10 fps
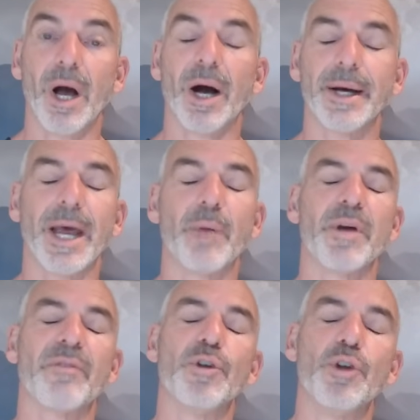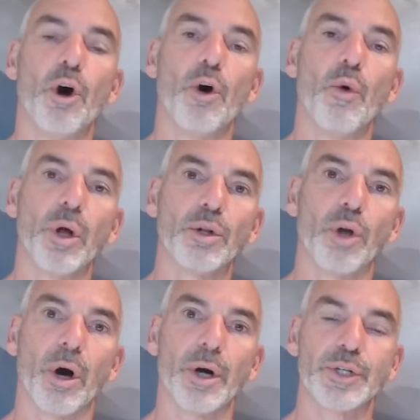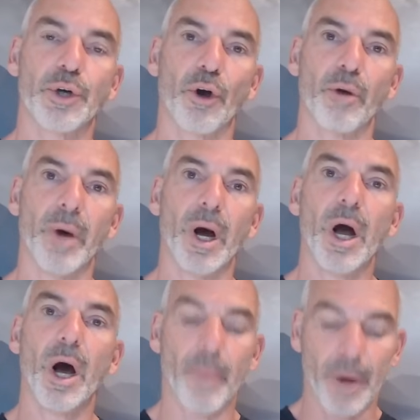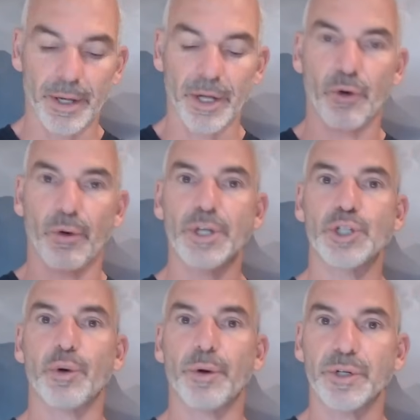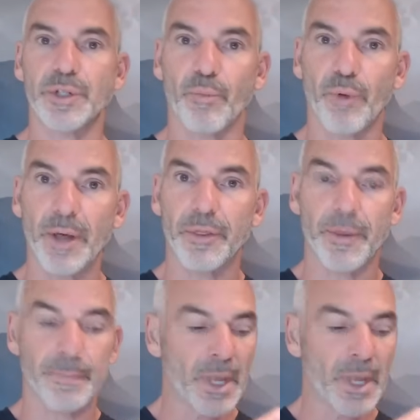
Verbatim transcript: Again, we have no long term about increased shortness of breath,